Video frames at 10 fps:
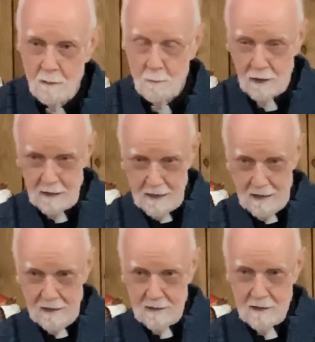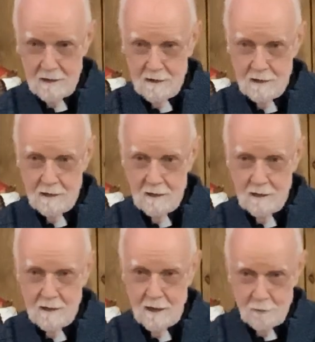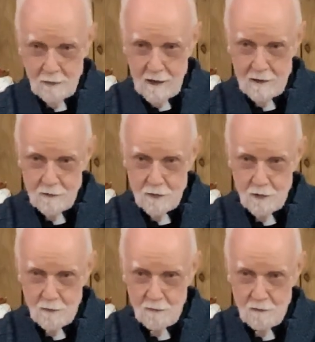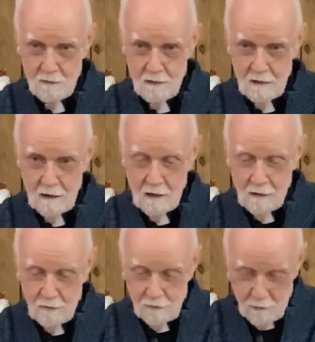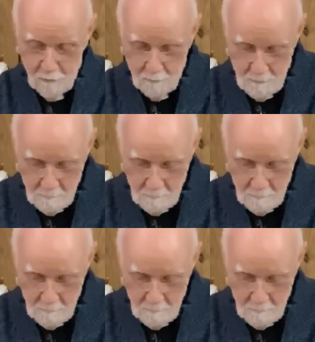but he didn't. He created you. So,